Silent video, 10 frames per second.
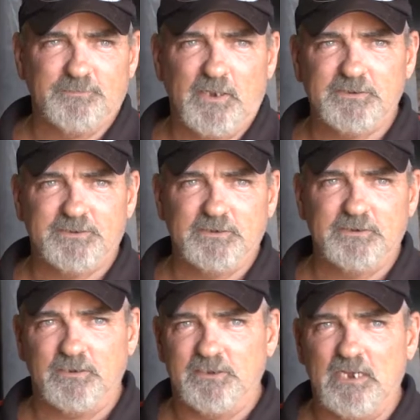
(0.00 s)
suppose, that
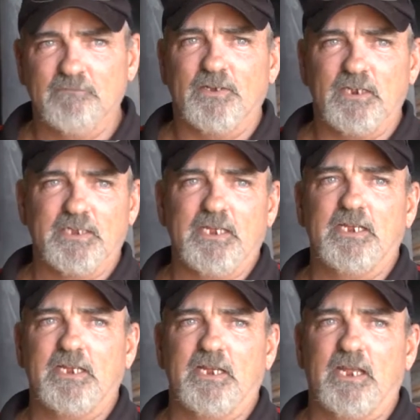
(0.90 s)
you got a young fellow
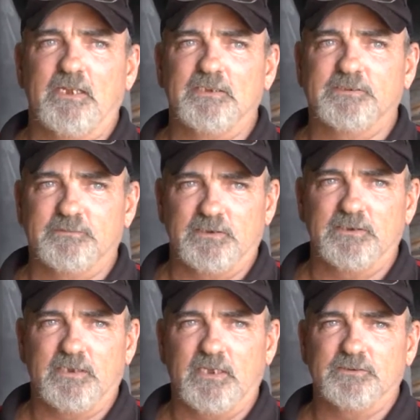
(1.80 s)
here and
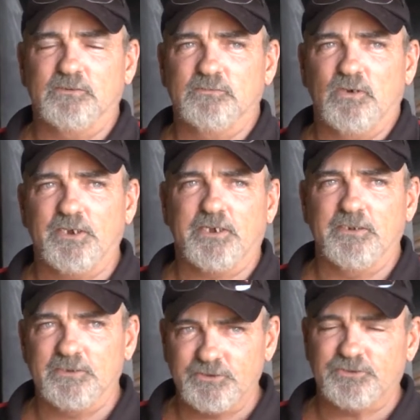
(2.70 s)
he's a good worker,
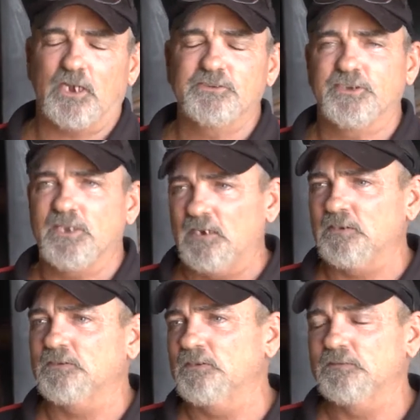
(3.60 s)
and it just shows the
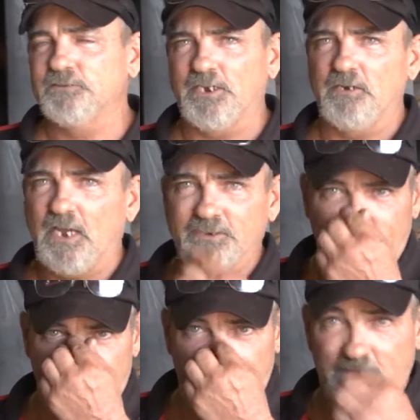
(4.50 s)
younger
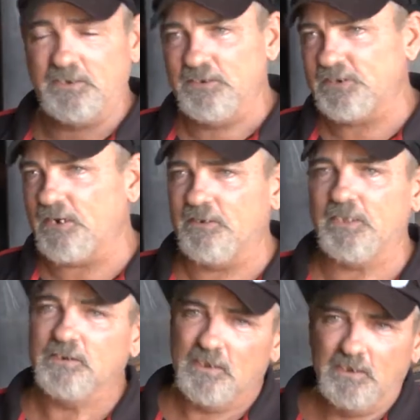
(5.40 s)
generation in his area
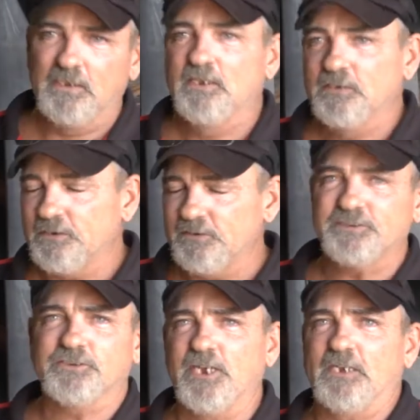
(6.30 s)
that there
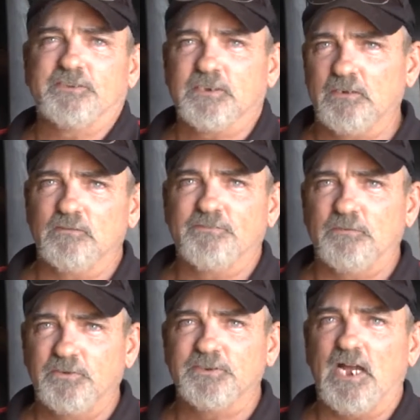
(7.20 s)
is a chance to get, if
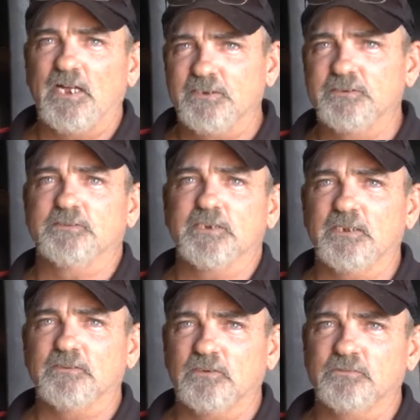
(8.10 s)
you put your heart into it, to
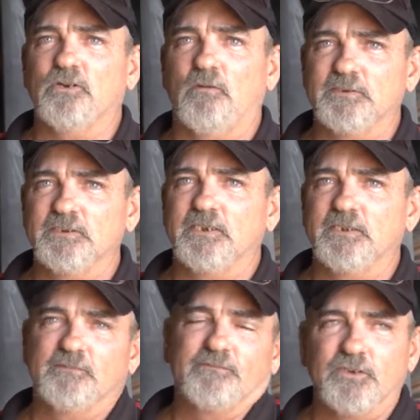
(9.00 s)
get a job and
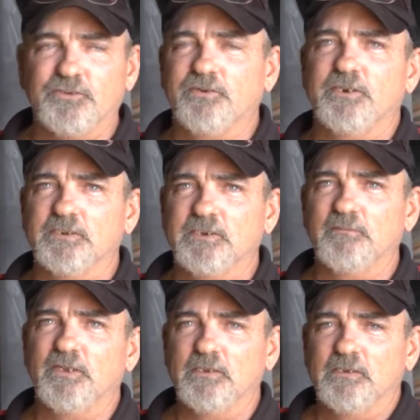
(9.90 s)
a future in the
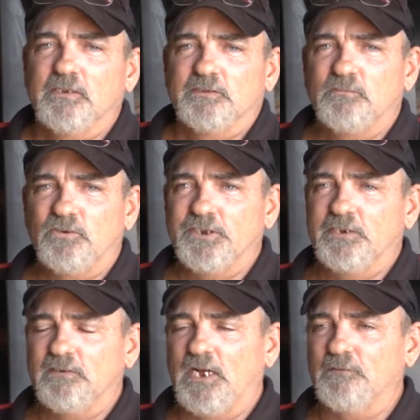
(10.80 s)
community. The more you
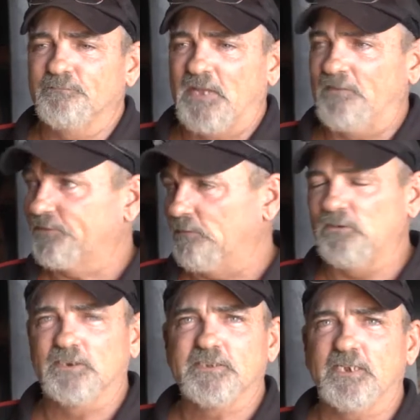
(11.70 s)
have
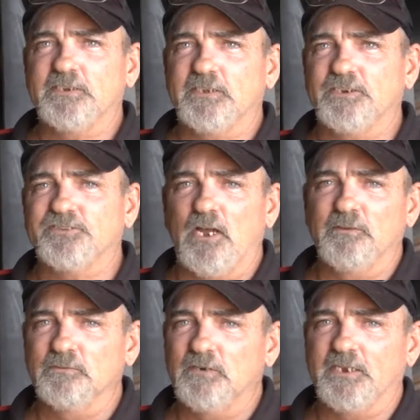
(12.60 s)
someone like Desi there showing
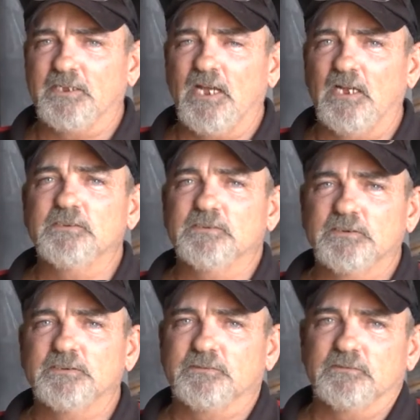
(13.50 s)
them the way to go, it's